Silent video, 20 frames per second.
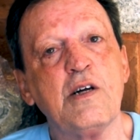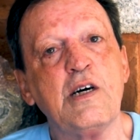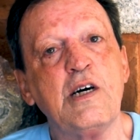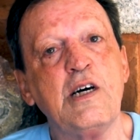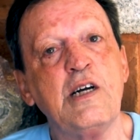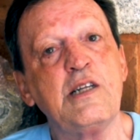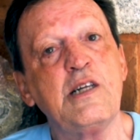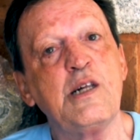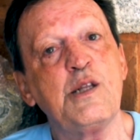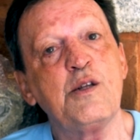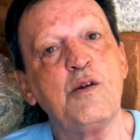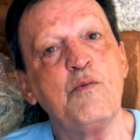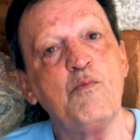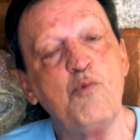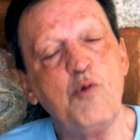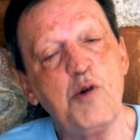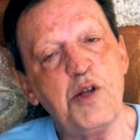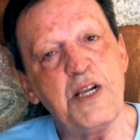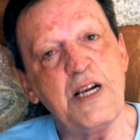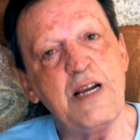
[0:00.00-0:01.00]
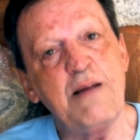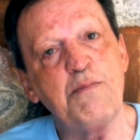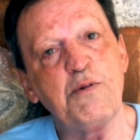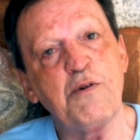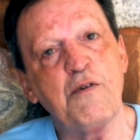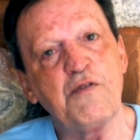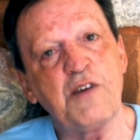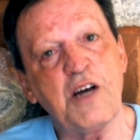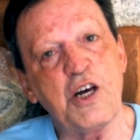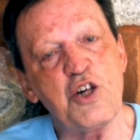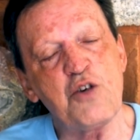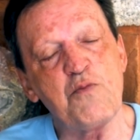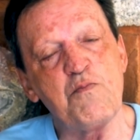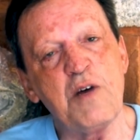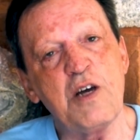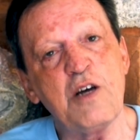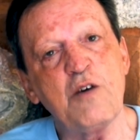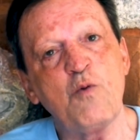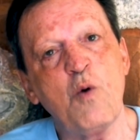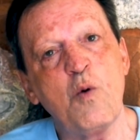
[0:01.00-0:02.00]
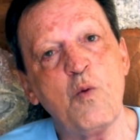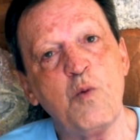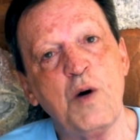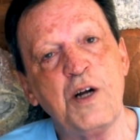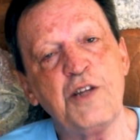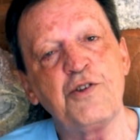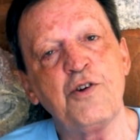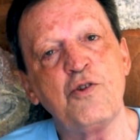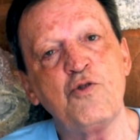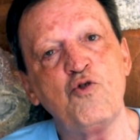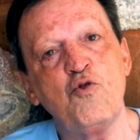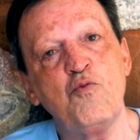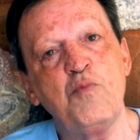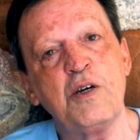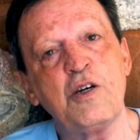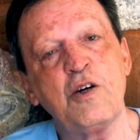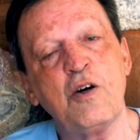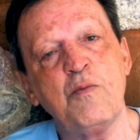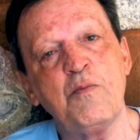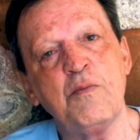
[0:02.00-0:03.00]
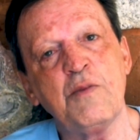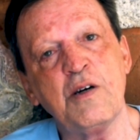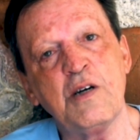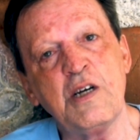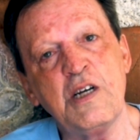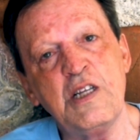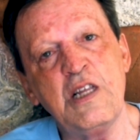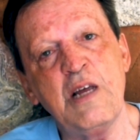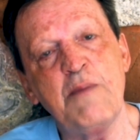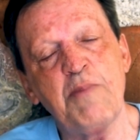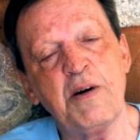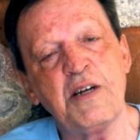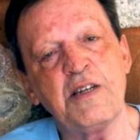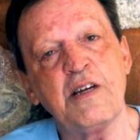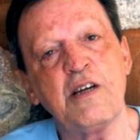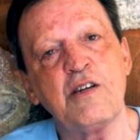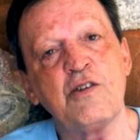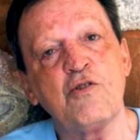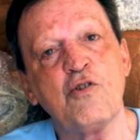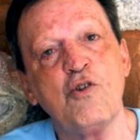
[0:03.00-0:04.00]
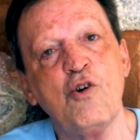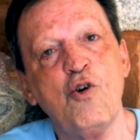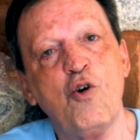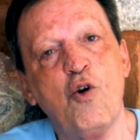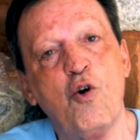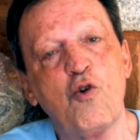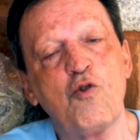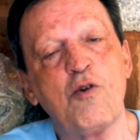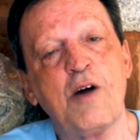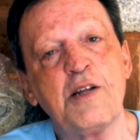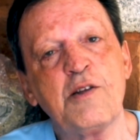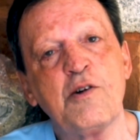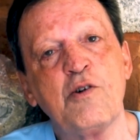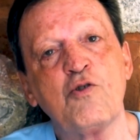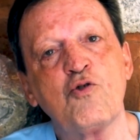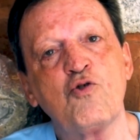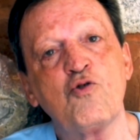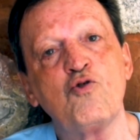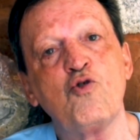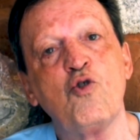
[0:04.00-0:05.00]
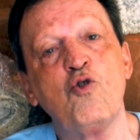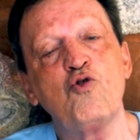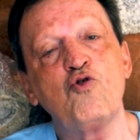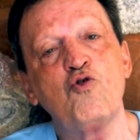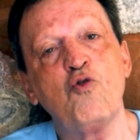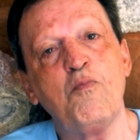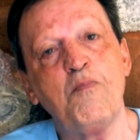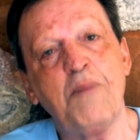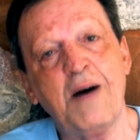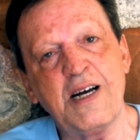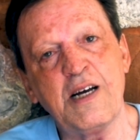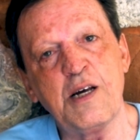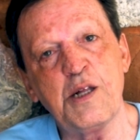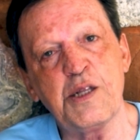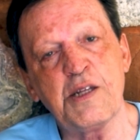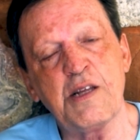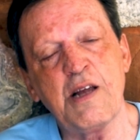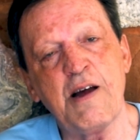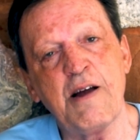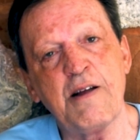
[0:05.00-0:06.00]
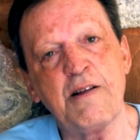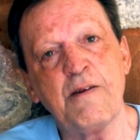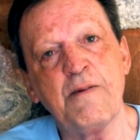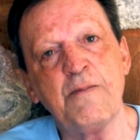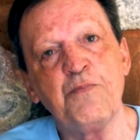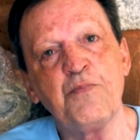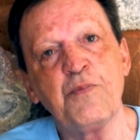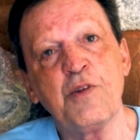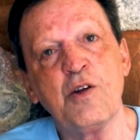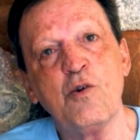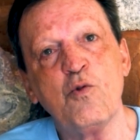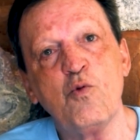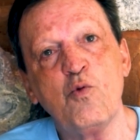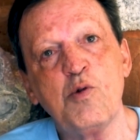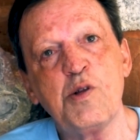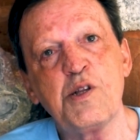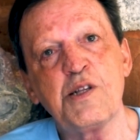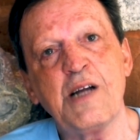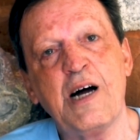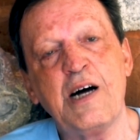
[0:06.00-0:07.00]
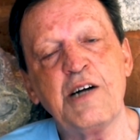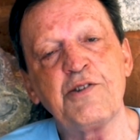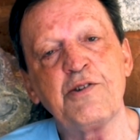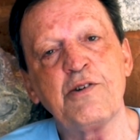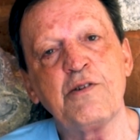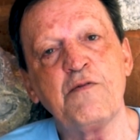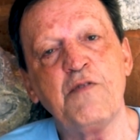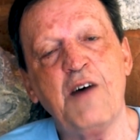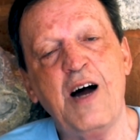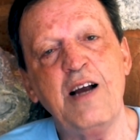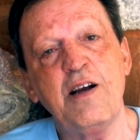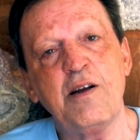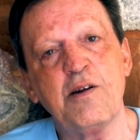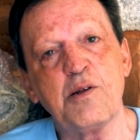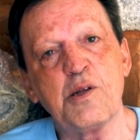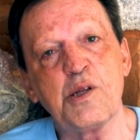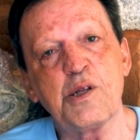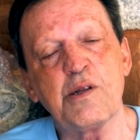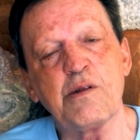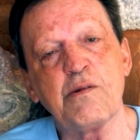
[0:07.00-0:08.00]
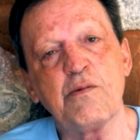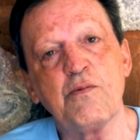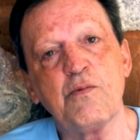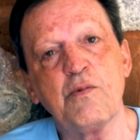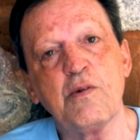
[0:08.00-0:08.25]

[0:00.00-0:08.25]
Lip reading: It is the Muslims of Kashmir who wanted to become independent, or rather go to Pakistan, who started violence.